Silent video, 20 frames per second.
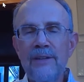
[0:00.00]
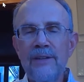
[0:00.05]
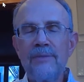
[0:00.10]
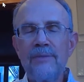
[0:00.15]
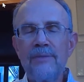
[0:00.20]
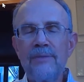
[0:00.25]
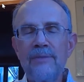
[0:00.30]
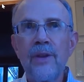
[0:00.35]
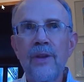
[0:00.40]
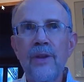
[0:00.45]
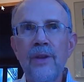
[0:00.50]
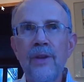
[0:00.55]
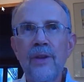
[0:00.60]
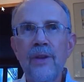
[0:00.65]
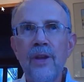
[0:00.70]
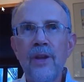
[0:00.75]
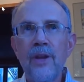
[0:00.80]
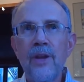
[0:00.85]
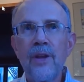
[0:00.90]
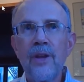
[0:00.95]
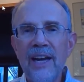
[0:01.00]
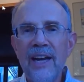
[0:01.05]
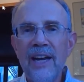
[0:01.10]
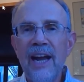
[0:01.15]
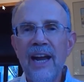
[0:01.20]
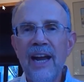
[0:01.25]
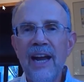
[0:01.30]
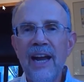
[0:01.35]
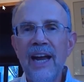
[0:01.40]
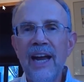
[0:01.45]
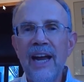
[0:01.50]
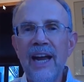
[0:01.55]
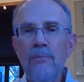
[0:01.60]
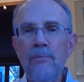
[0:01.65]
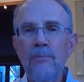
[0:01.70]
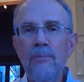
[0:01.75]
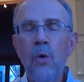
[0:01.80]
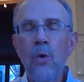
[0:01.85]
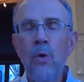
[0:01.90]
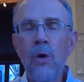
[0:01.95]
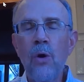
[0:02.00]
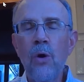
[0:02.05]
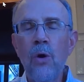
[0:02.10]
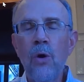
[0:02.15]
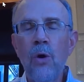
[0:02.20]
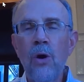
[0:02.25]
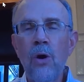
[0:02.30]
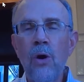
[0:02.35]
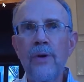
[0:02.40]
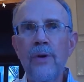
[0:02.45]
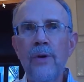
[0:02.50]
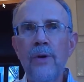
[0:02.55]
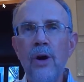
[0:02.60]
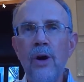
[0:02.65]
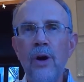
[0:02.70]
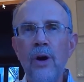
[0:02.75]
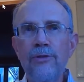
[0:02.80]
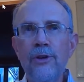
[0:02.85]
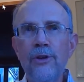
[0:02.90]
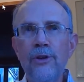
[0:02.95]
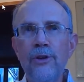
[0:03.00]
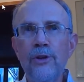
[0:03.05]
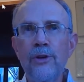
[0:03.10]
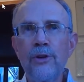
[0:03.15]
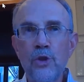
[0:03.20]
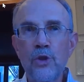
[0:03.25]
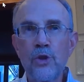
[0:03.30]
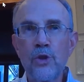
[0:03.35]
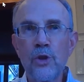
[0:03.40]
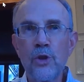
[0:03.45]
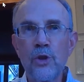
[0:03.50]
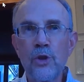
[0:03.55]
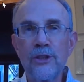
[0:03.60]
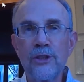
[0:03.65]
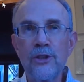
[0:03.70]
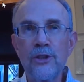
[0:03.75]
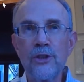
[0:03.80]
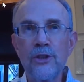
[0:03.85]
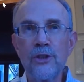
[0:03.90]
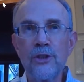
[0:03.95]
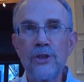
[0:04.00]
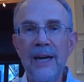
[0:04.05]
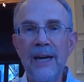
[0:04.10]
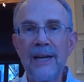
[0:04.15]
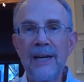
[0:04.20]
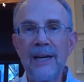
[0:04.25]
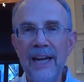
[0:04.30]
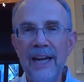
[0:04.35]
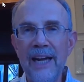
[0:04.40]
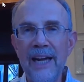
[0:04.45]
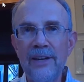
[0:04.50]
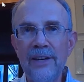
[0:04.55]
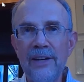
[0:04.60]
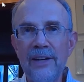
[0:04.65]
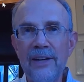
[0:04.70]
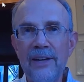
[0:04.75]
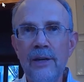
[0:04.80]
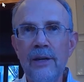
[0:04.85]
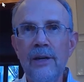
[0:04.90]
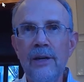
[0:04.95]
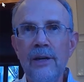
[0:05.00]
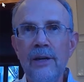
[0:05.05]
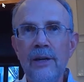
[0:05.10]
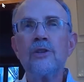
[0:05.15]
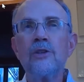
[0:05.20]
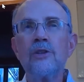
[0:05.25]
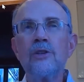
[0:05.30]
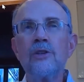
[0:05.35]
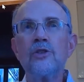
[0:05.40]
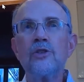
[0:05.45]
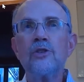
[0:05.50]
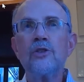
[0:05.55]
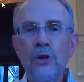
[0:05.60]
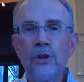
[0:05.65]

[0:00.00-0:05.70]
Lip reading: I began adding a lot more whole food nutrition to my diet